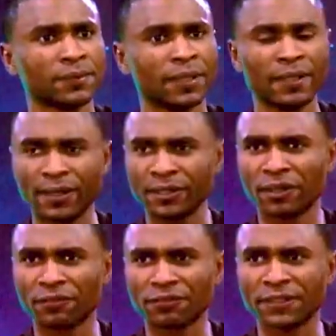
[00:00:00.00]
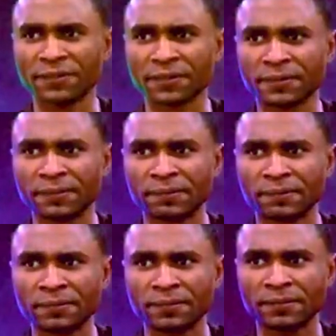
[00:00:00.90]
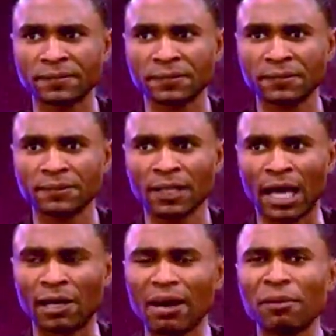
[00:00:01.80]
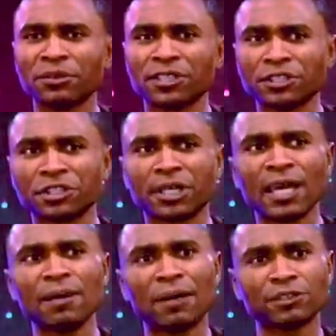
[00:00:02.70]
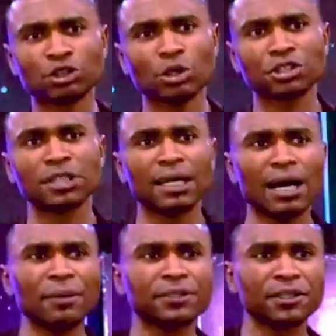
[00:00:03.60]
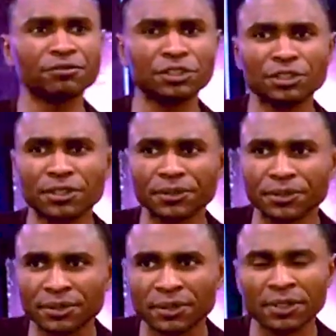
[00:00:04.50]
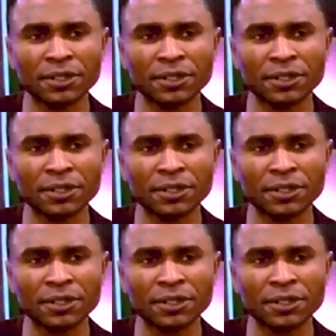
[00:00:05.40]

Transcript: The hearing of faith. And the Bible says she came and touched the garment of Jesus.